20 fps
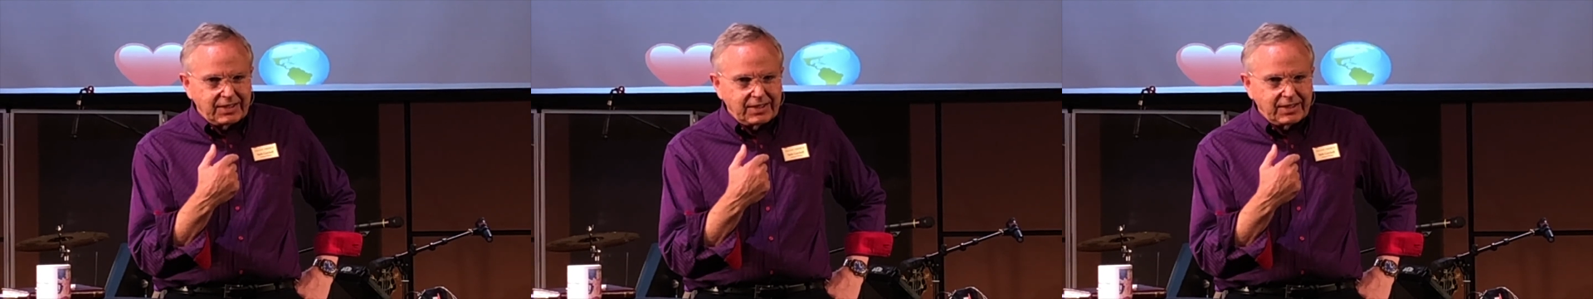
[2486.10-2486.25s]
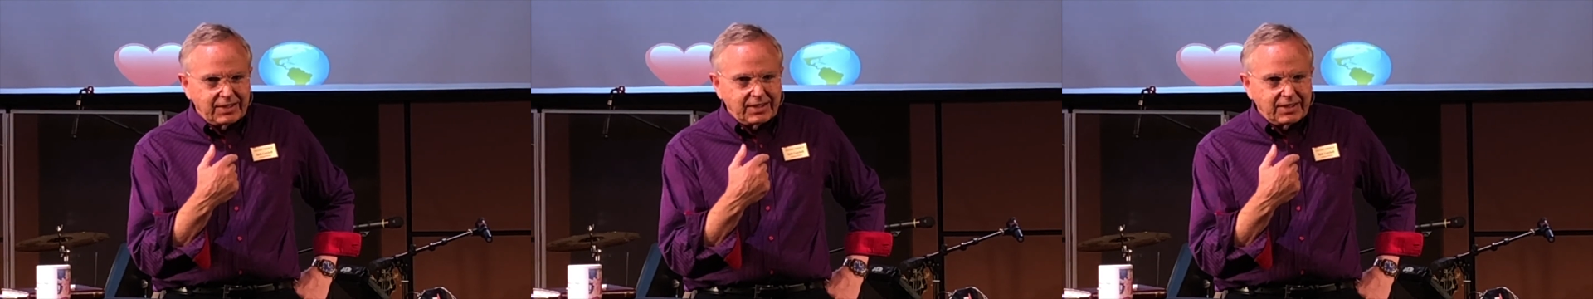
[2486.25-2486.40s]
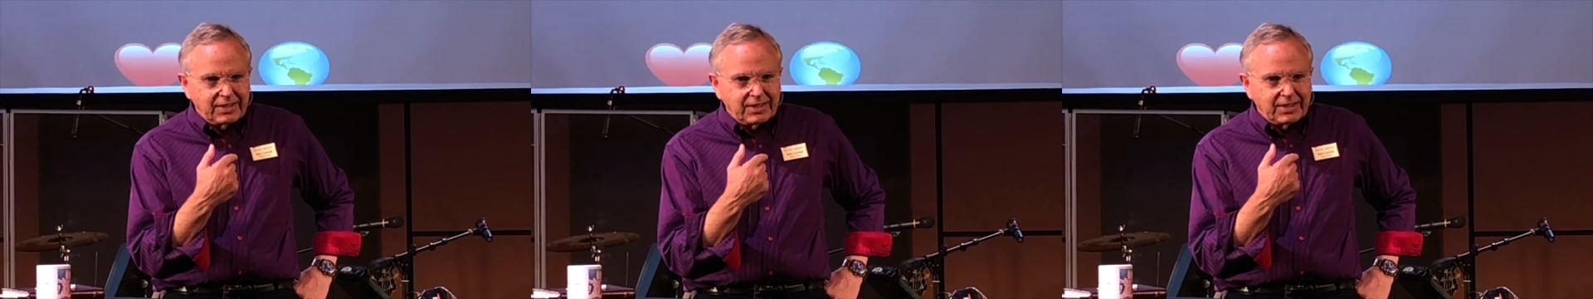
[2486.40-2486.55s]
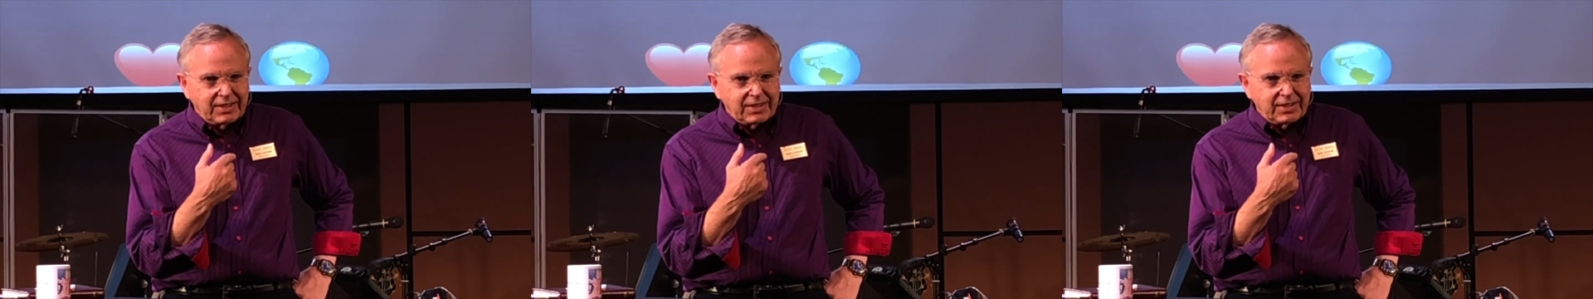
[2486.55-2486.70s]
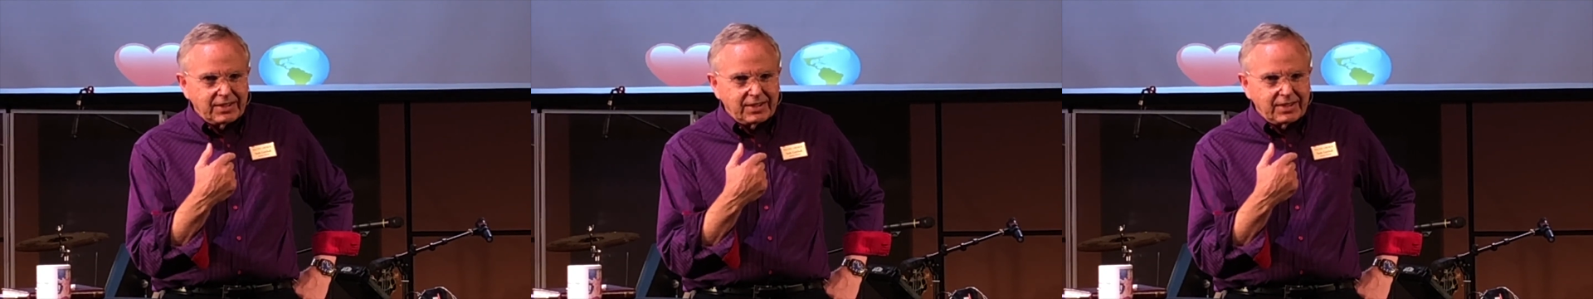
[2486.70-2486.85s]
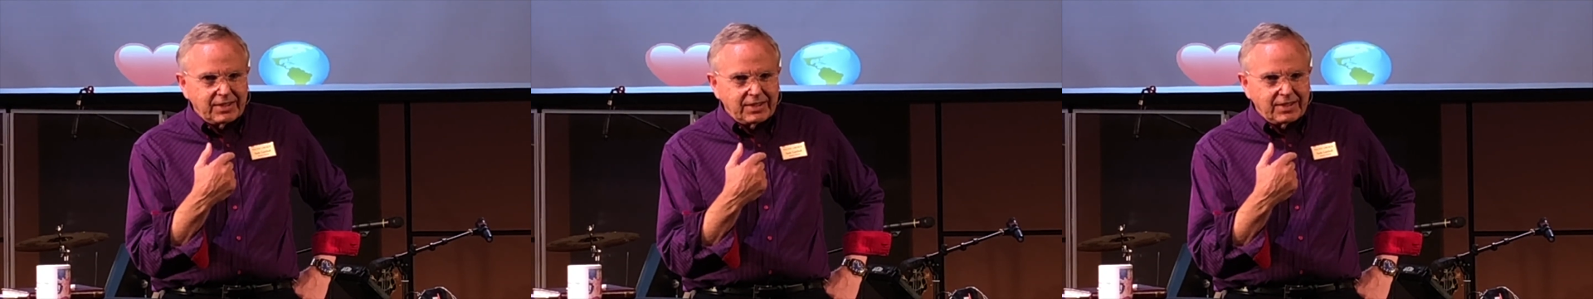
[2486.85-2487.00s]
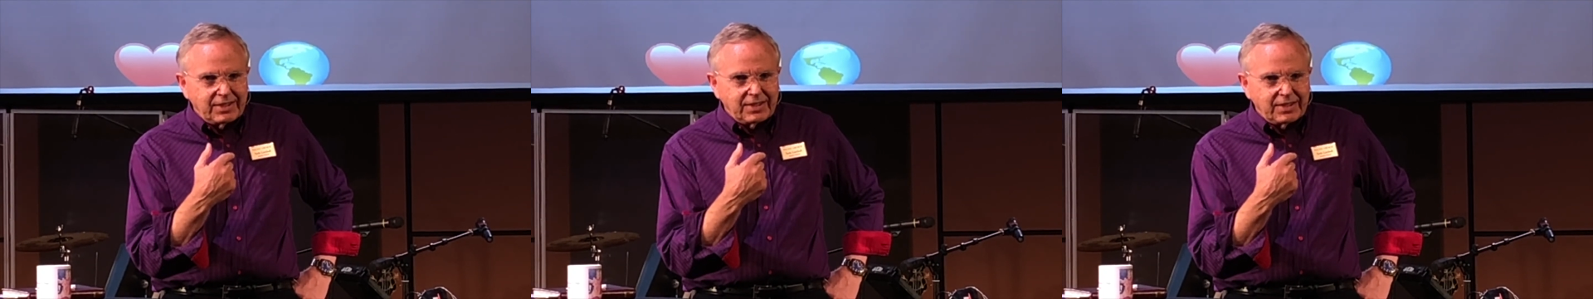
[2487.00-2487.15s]

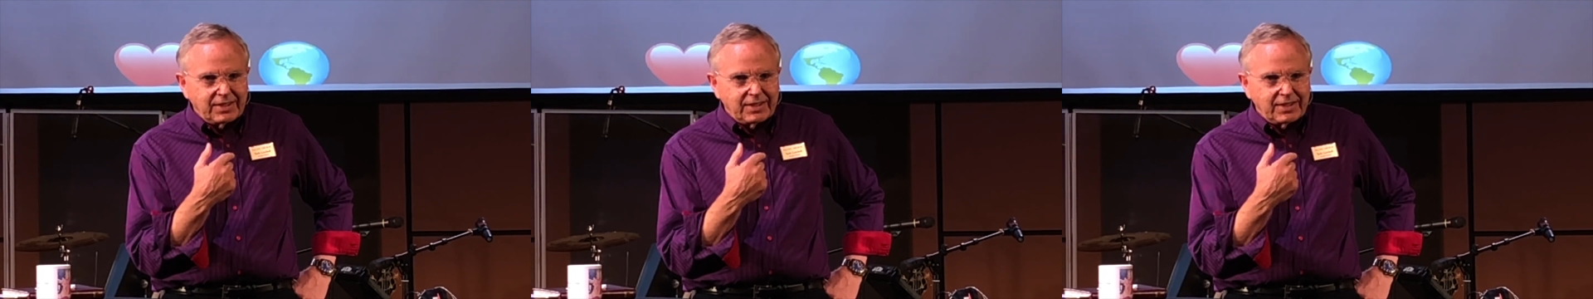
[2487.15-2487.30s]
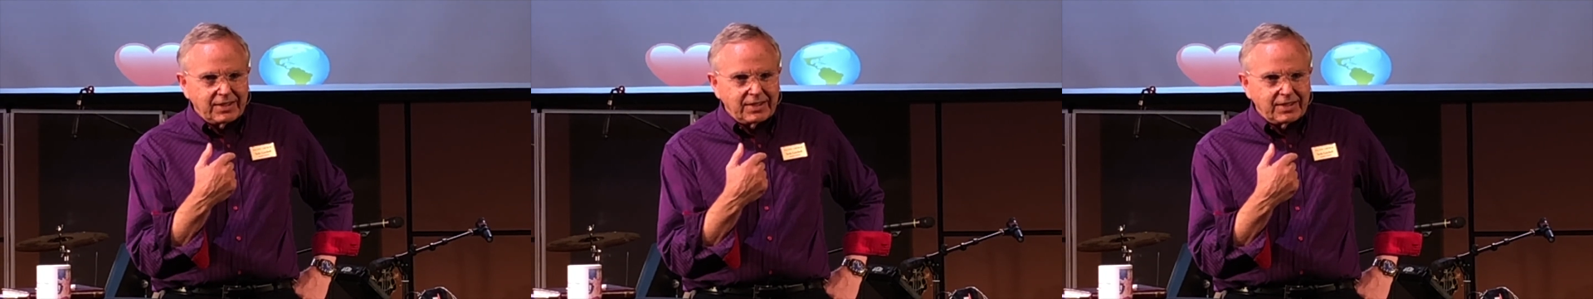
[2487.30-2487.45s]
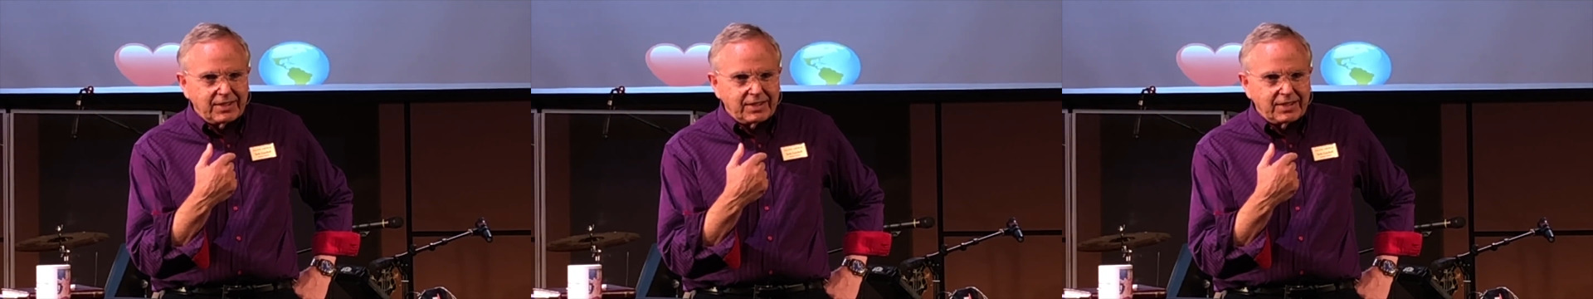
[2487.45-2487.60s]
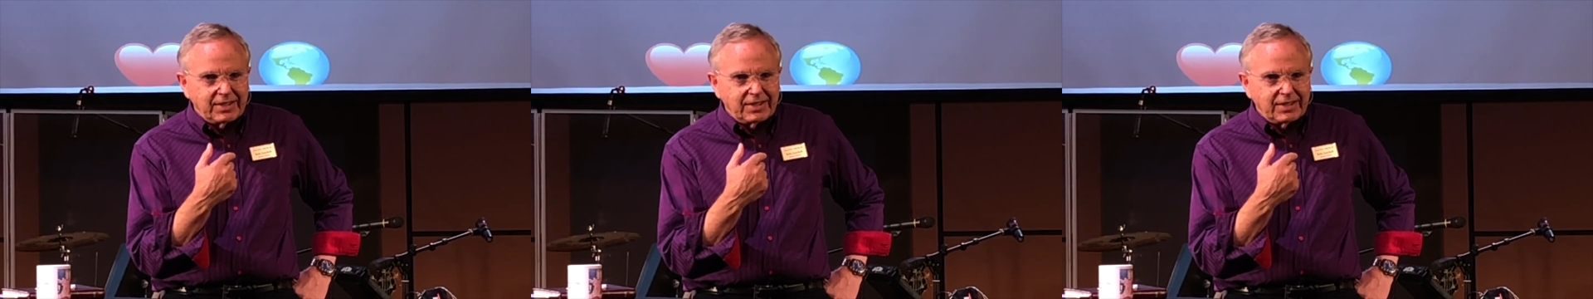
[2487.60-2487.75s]
Nothing is said.